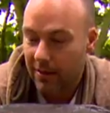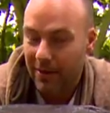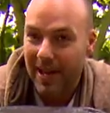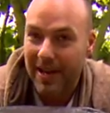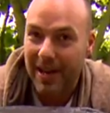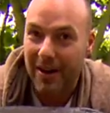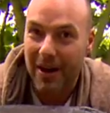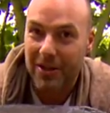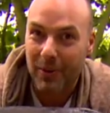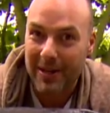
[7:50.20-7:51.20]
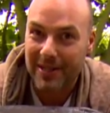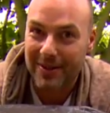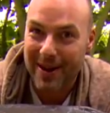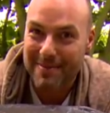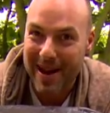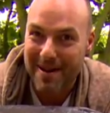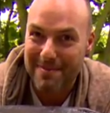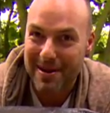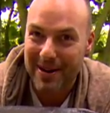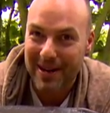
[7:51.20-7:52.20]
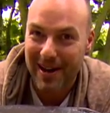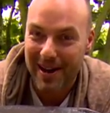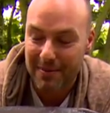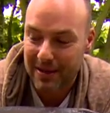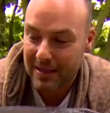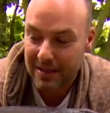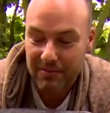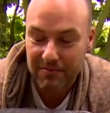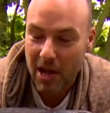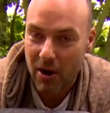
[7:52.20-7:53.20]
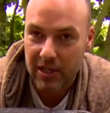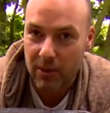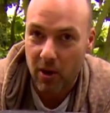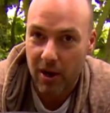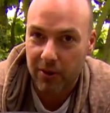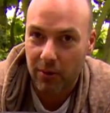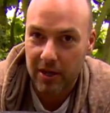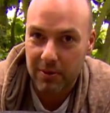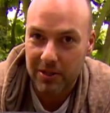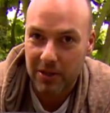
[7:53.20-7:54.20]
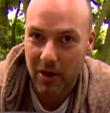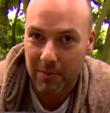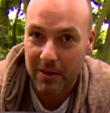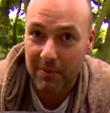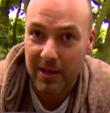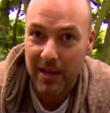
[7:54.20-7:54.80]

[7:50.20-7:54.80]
Well, there you go, a 23-pound mirror carp. No idea why I thought this was a common, but it